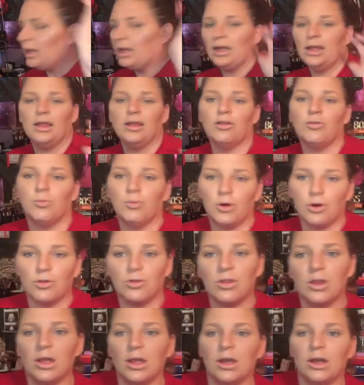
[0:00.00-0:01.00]
is
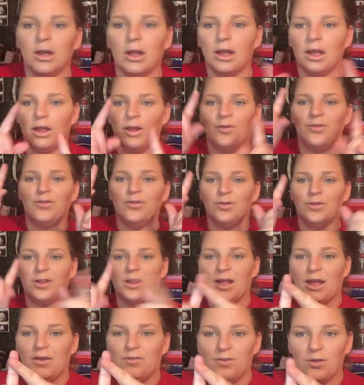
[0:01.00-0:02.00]
worth it. If you
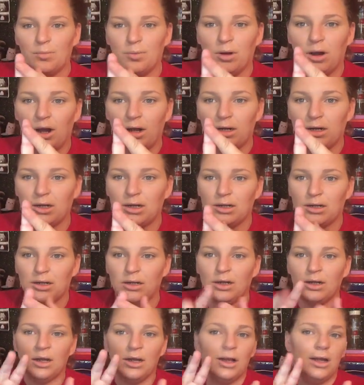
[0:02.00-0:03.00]
save your product,
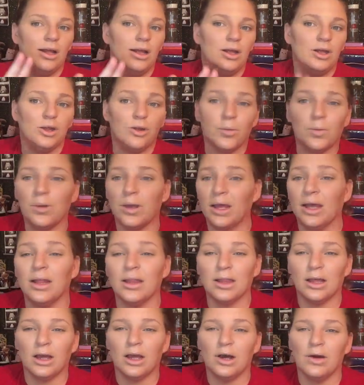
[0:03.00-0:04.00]
you get
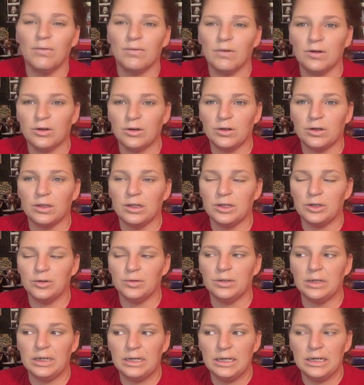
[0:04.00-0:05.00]
the coverage that
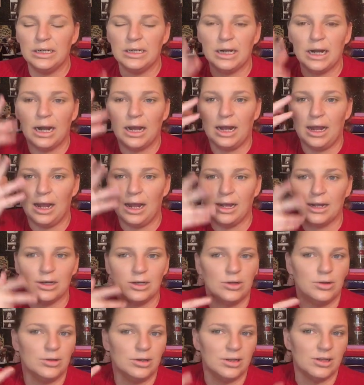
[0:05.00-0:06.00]
you need. I could
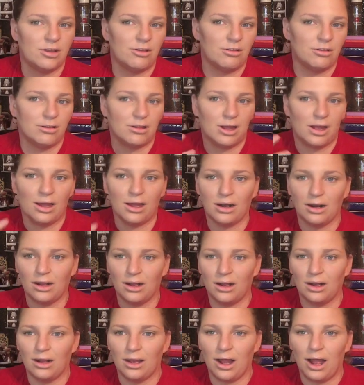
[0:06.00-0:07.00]
do this side.
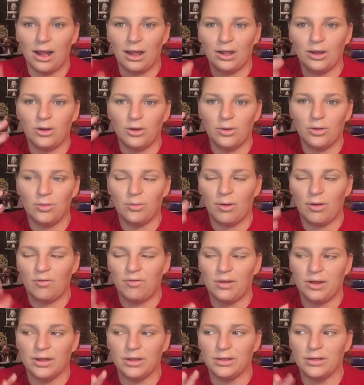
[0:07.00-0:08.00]
I could do my
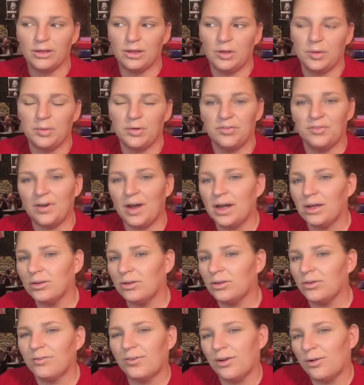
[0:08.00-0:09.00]
face a little bit
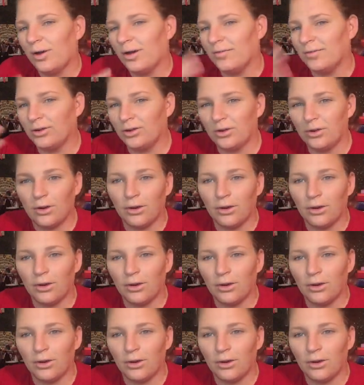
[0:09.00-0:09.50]
faster if I don't have to go